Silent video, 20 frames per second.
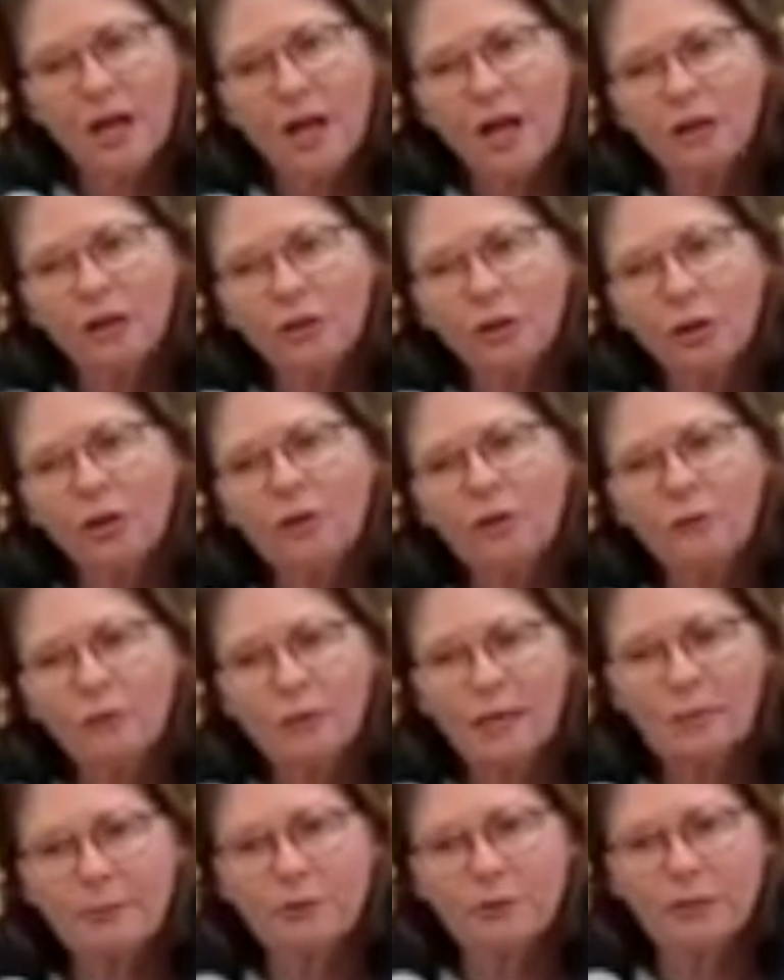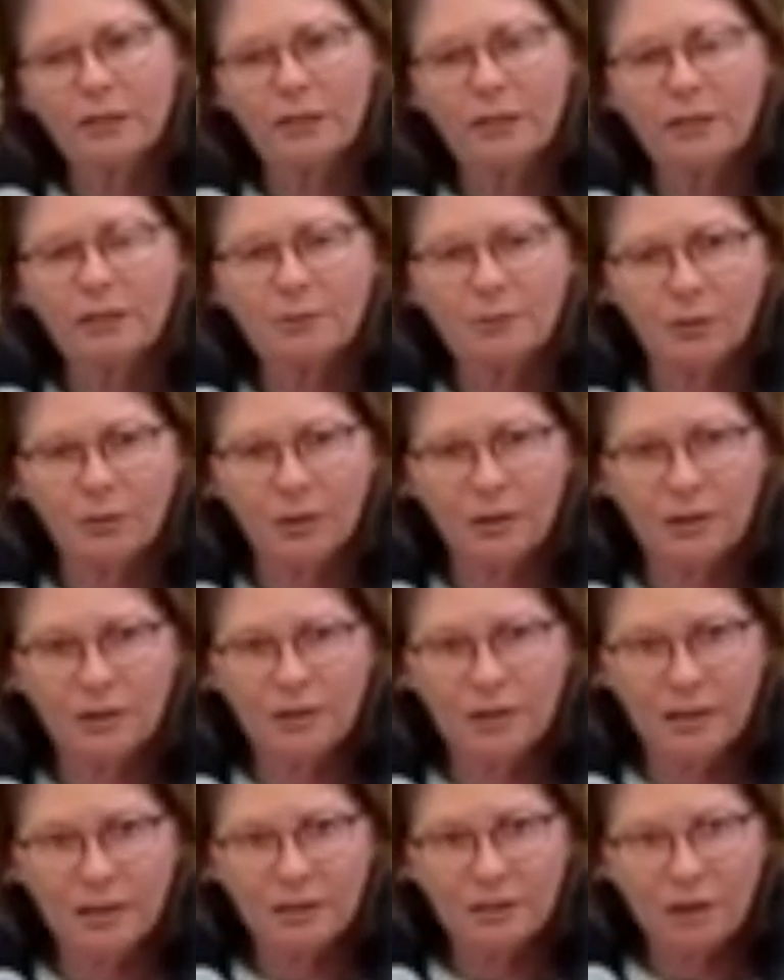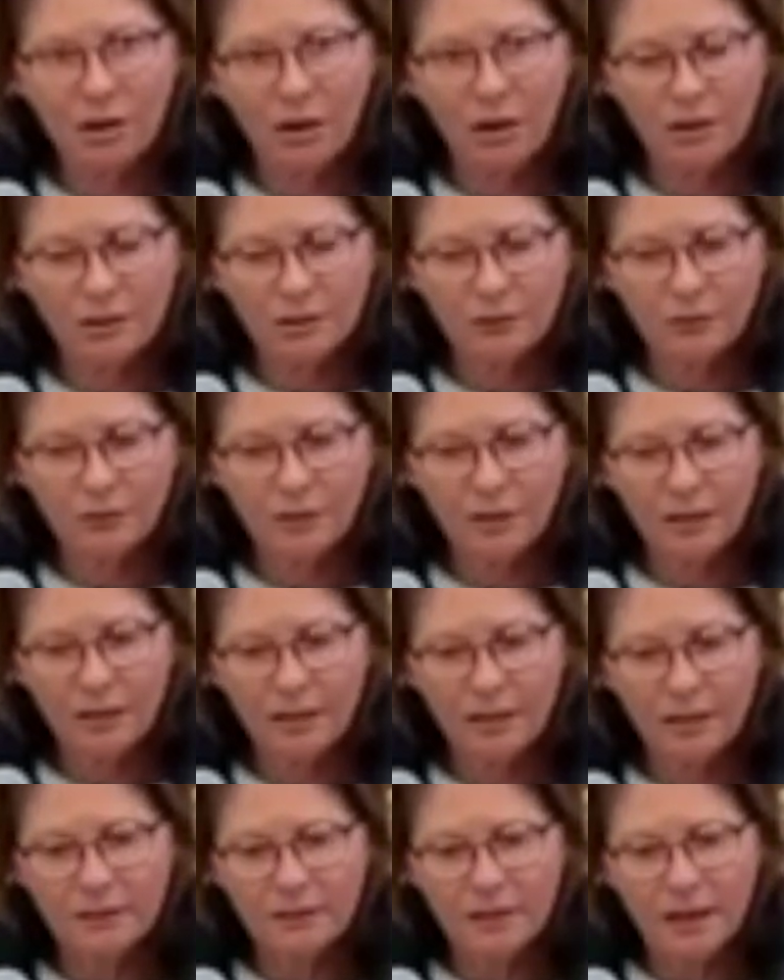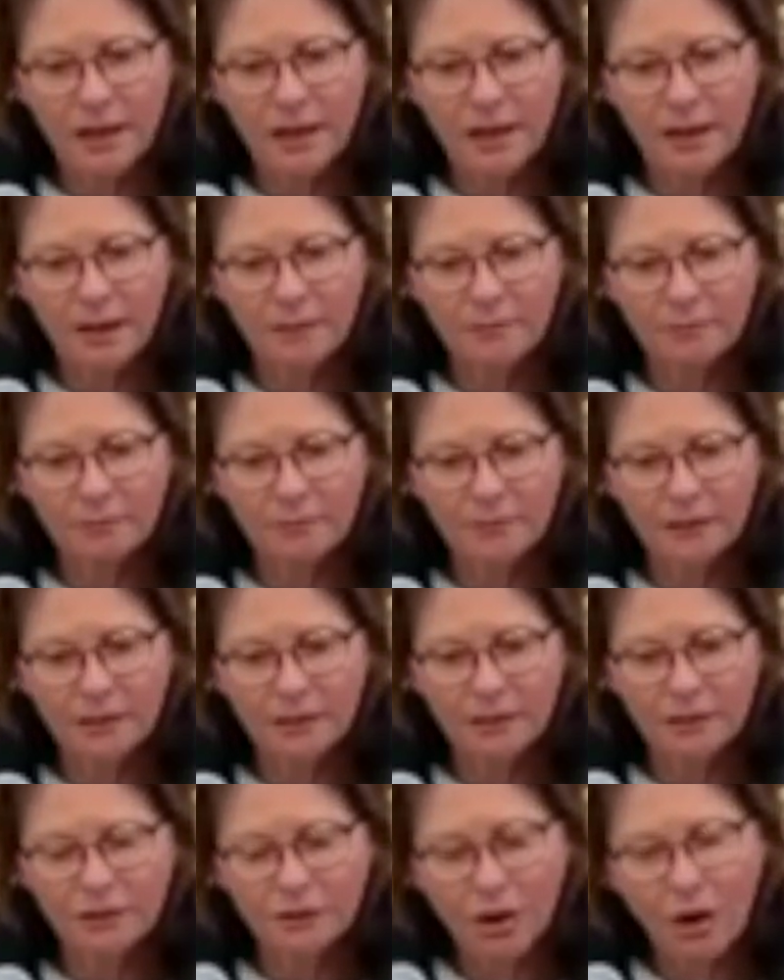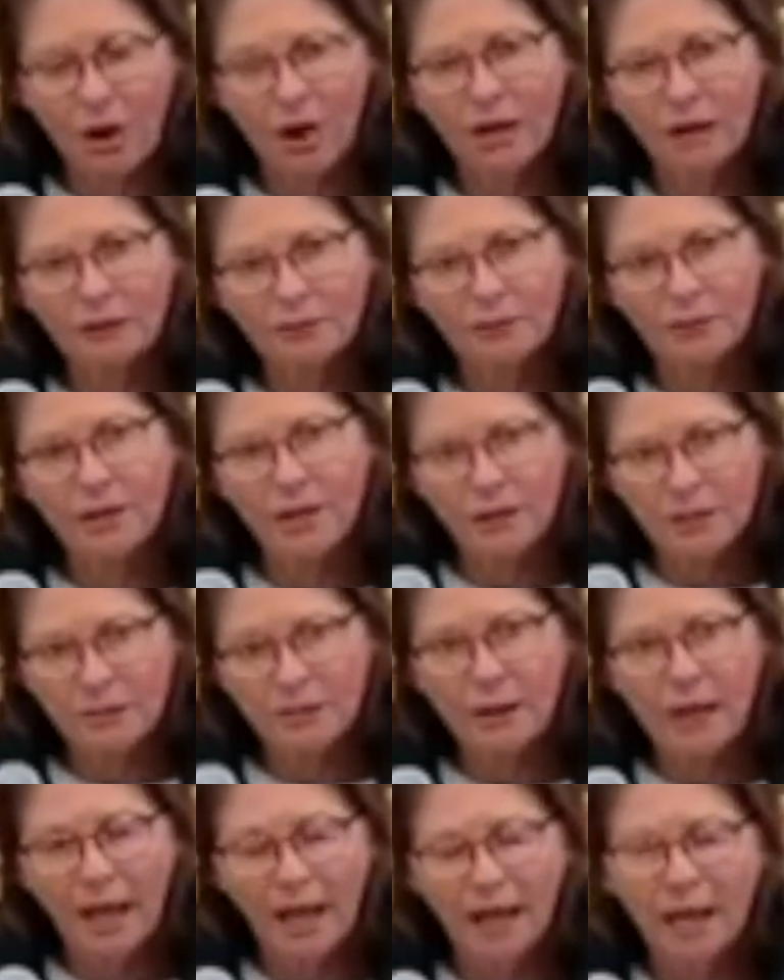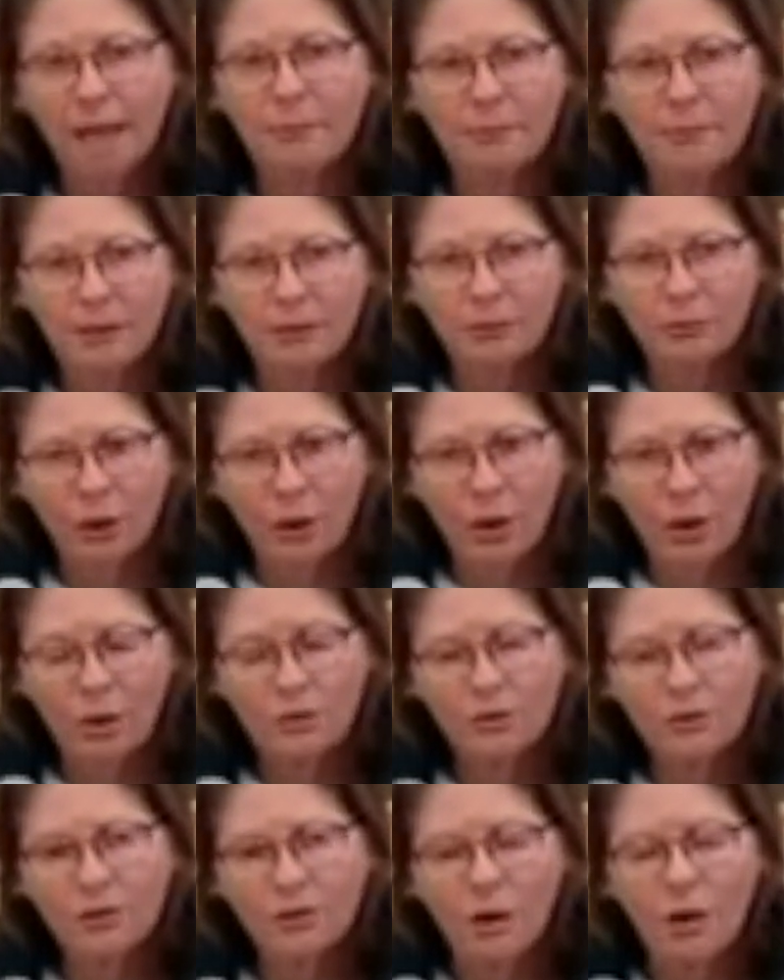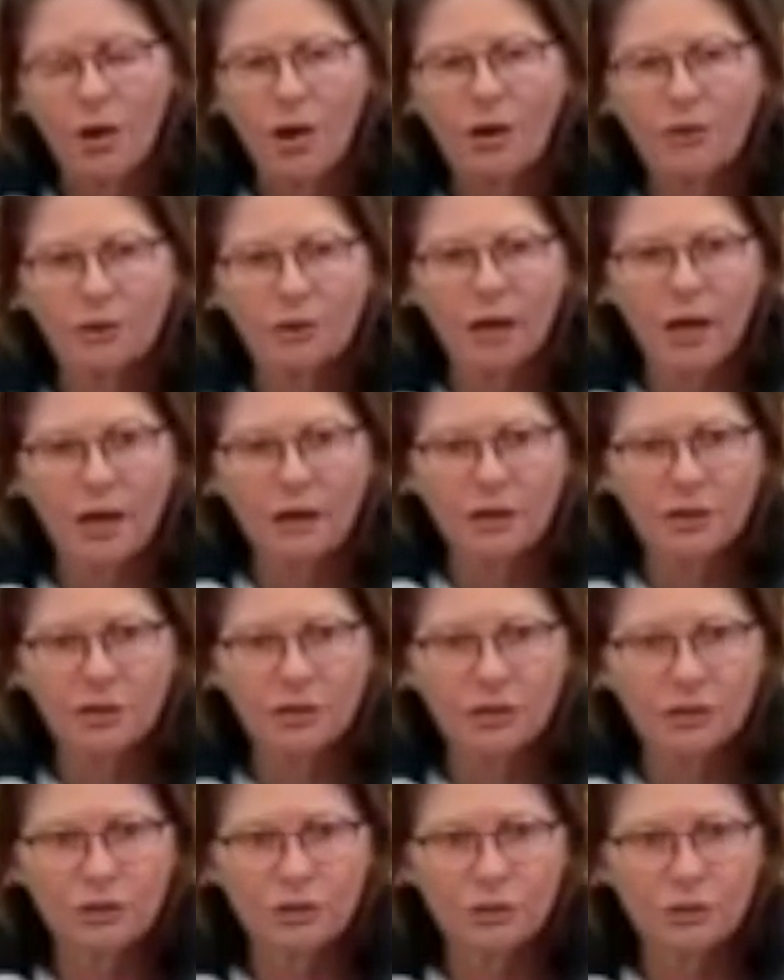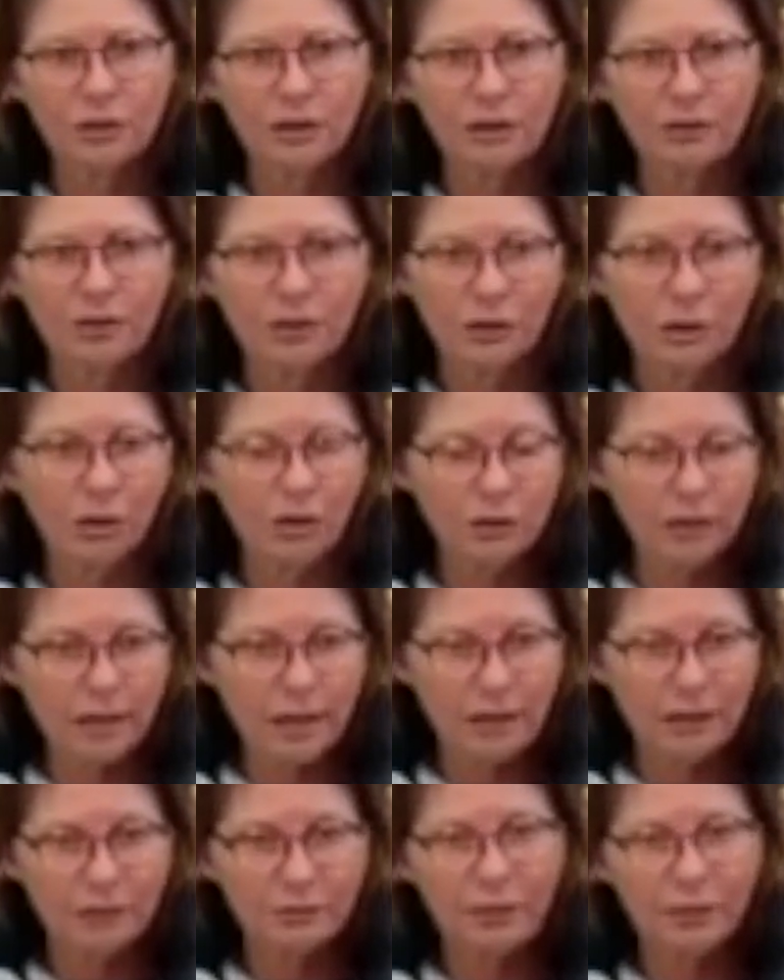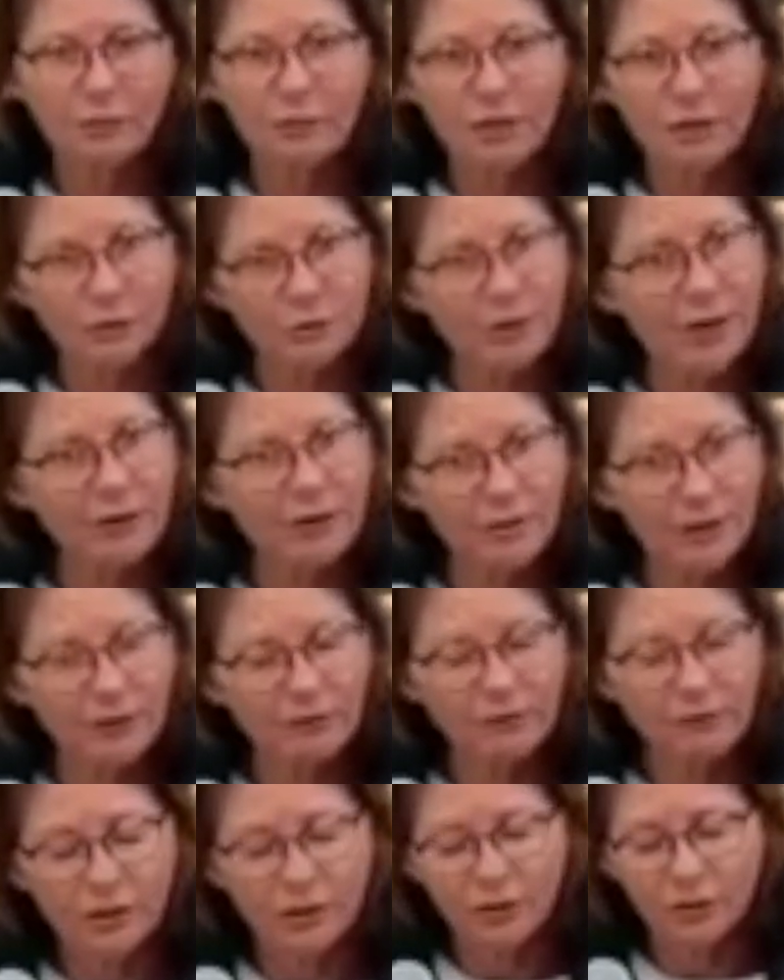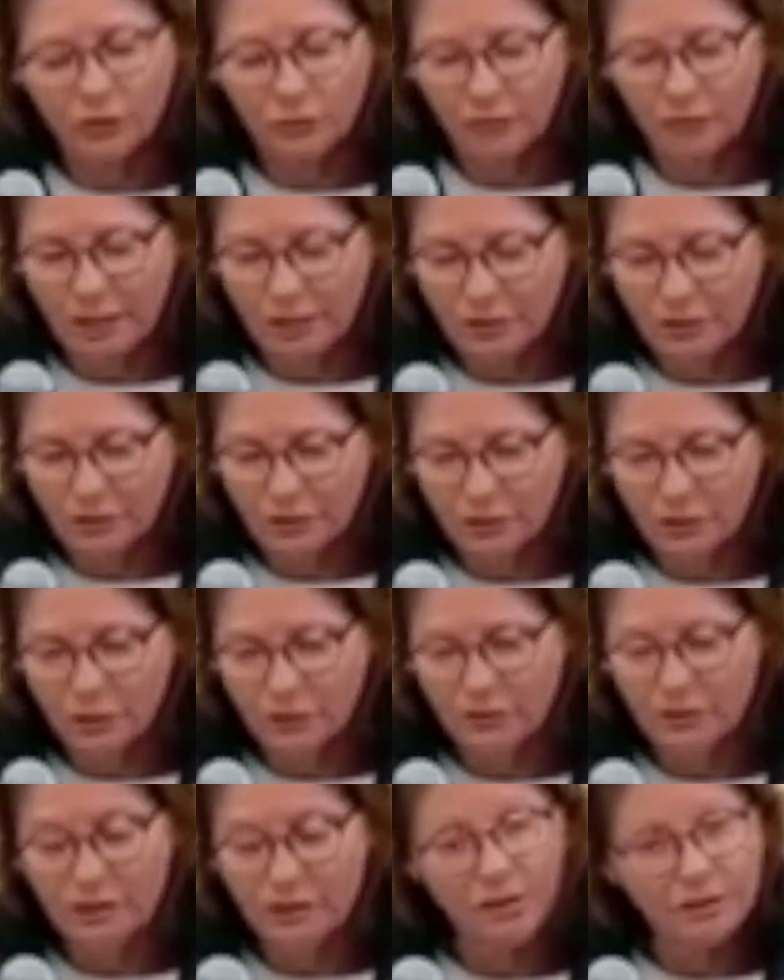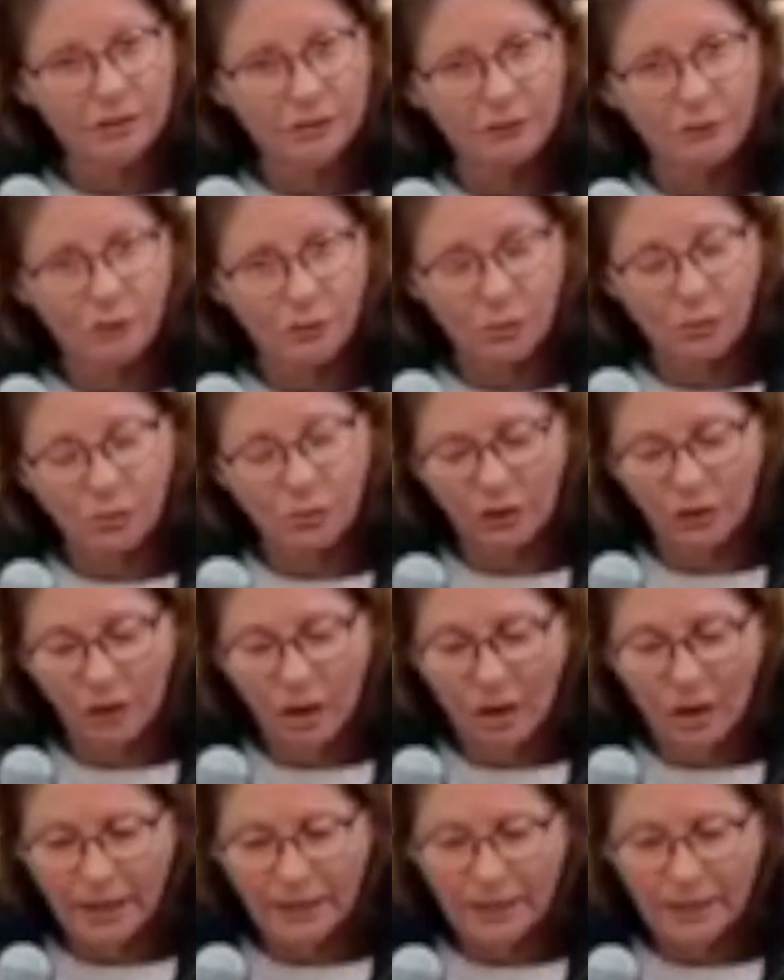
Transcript: A lot of people that experience these kinds of things, diet does play a big role. So I would ask you to either contact me. We do have that free consultation service. It's the form online.